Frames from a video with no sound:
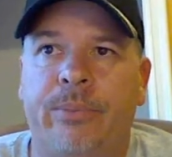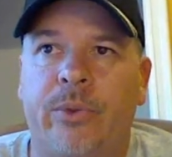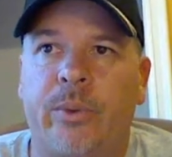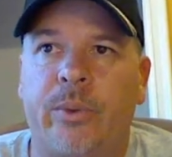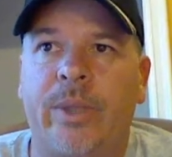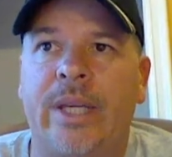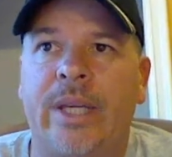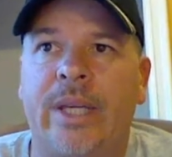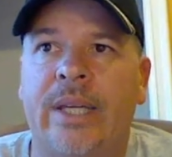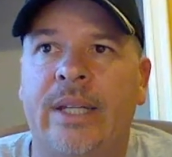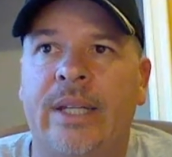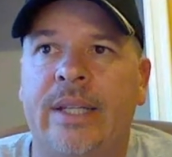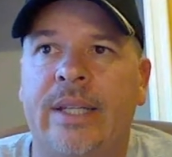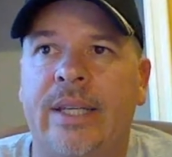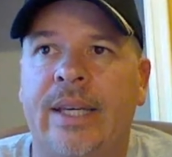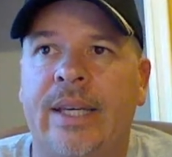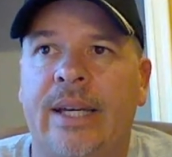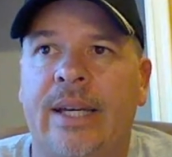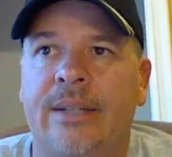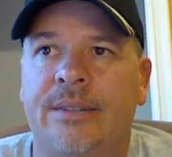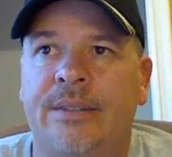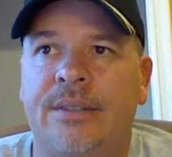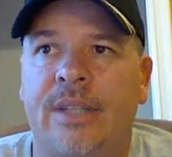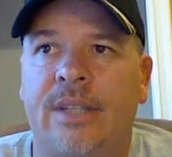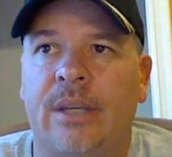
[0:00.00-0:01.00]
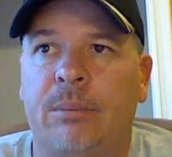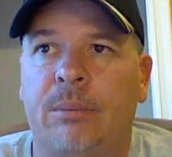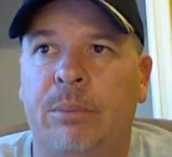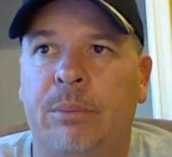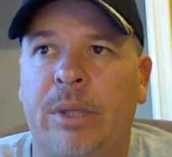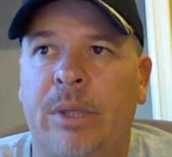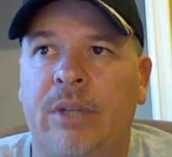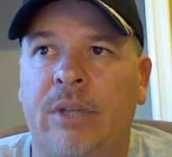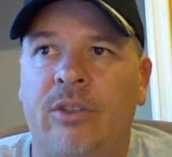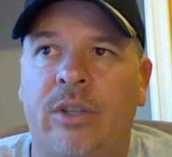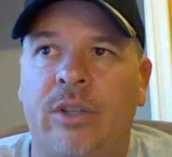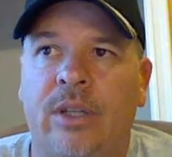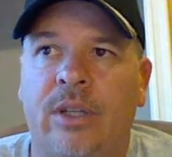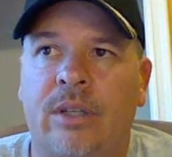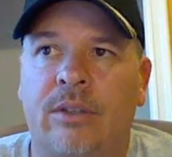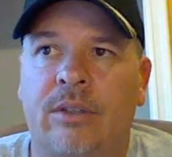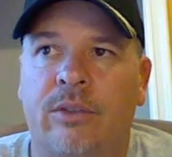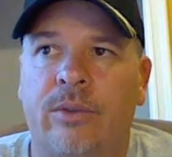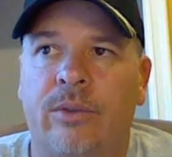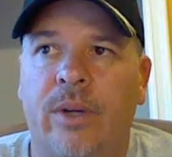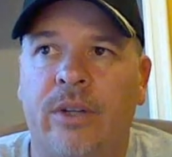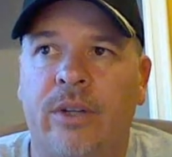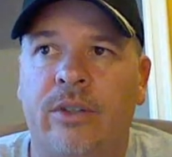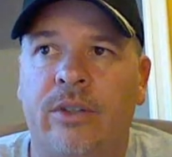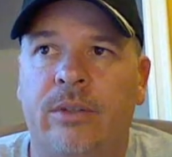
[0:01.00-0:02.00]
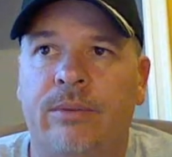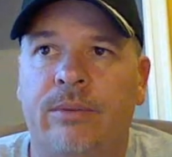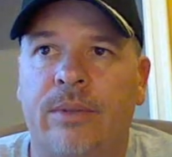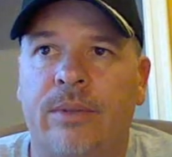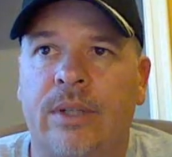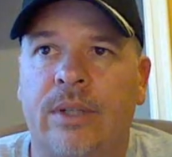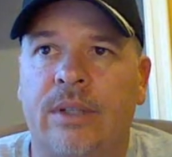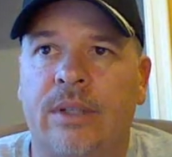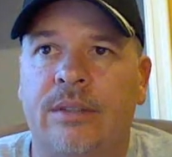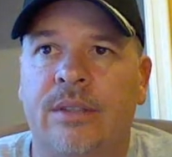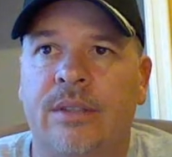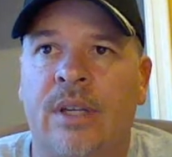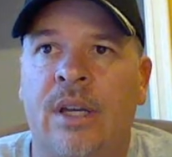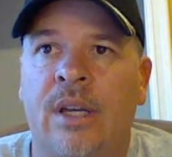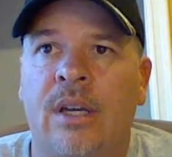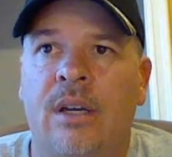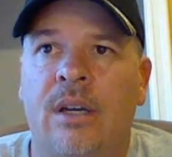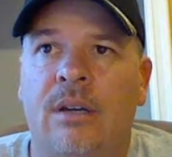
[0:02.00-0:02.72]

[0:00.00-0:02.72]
3 Indiana state pension and construction funds